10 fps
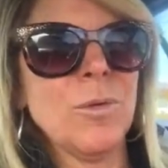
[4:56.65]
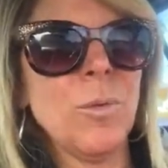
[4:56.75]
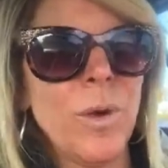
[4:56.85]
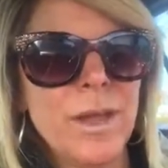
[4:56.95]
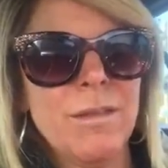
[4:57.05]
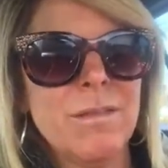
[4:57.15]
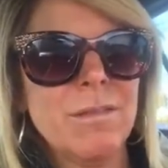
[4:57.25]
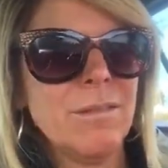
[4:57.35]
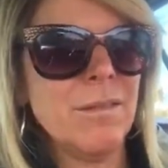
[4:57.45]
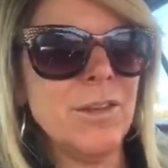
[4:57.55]
with
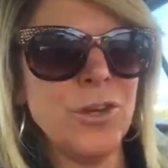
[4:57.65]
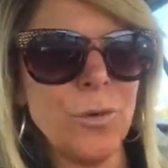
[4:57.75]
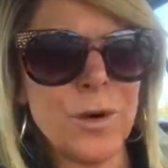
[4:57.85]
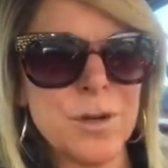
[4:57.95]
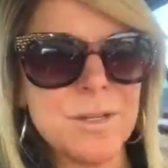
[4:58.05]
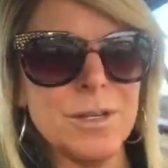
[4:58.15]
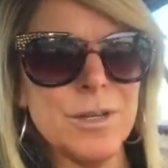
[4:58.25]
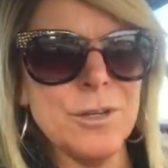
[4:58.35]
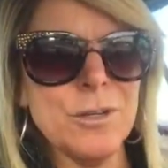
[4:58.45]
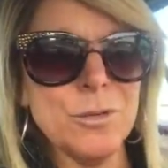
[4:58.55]
your
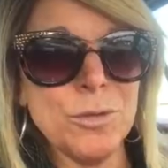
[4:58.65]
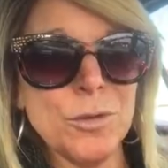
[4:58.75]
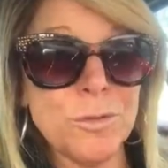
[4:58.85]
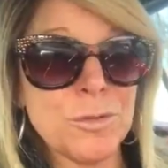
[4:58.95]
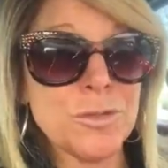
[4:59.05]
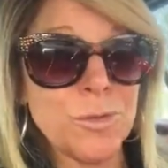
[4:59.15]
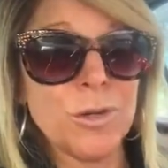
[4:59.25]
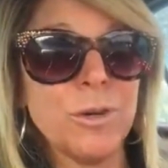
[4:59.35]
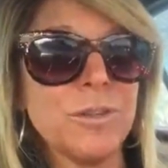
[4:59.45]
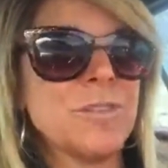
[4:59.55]

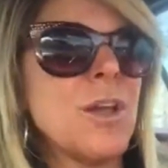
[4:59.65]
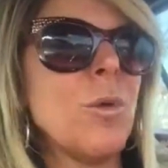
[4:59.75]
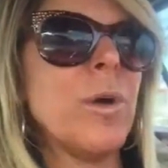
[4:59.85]
nutraceuticals.